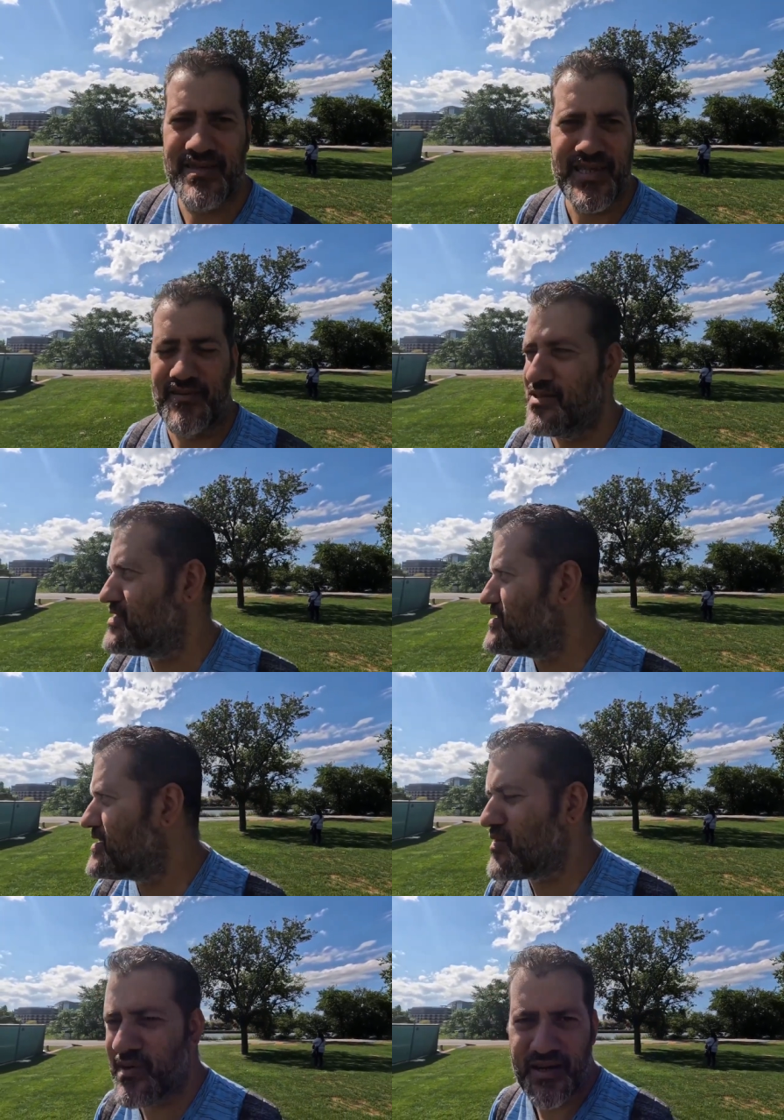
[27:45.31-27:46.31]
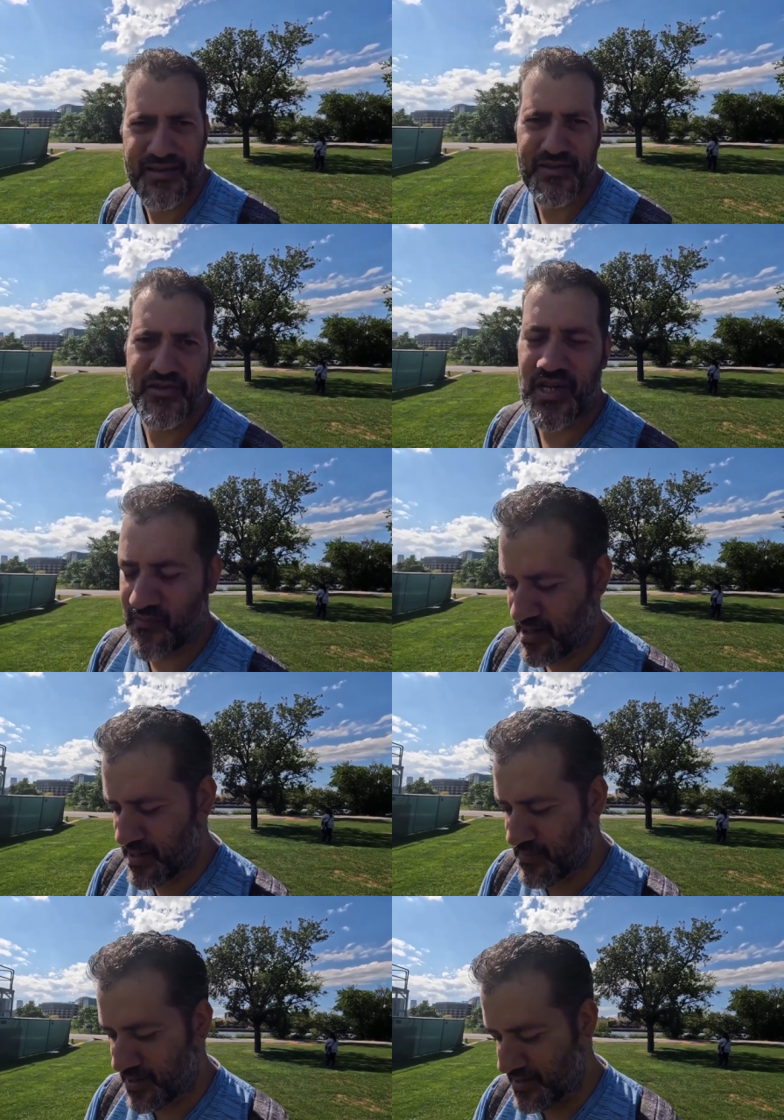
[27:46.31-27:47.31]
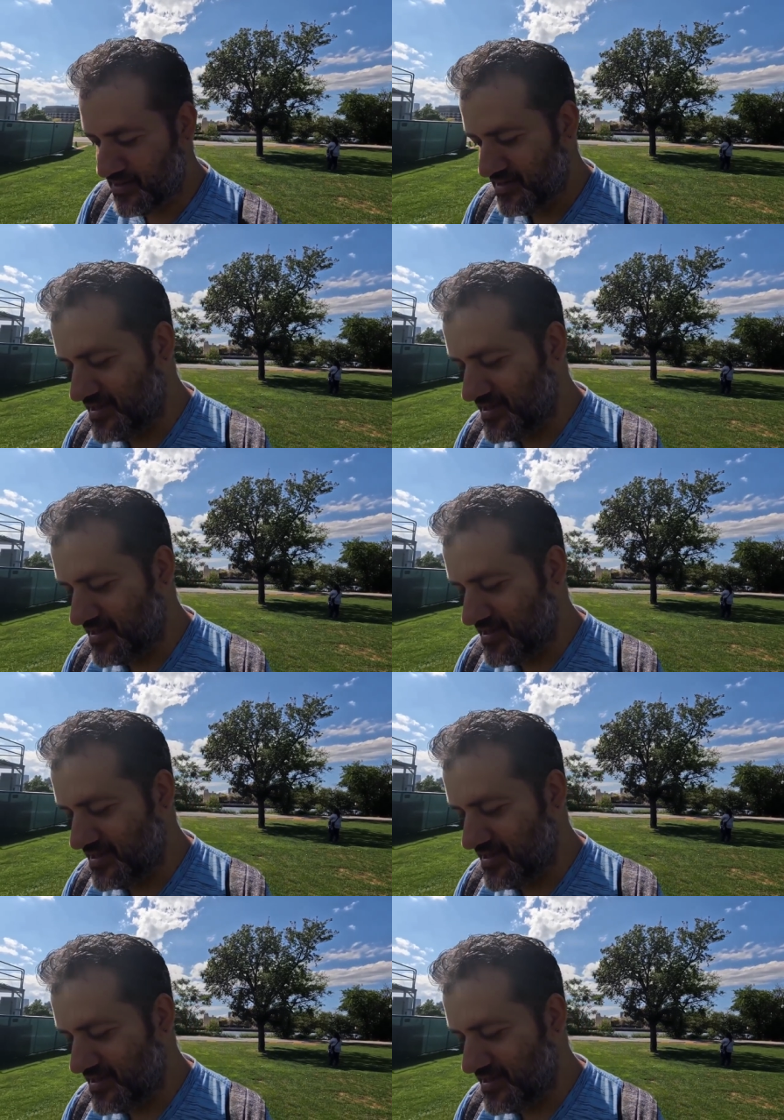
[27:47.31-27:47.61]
themselves. They don't want to socialize with anybody.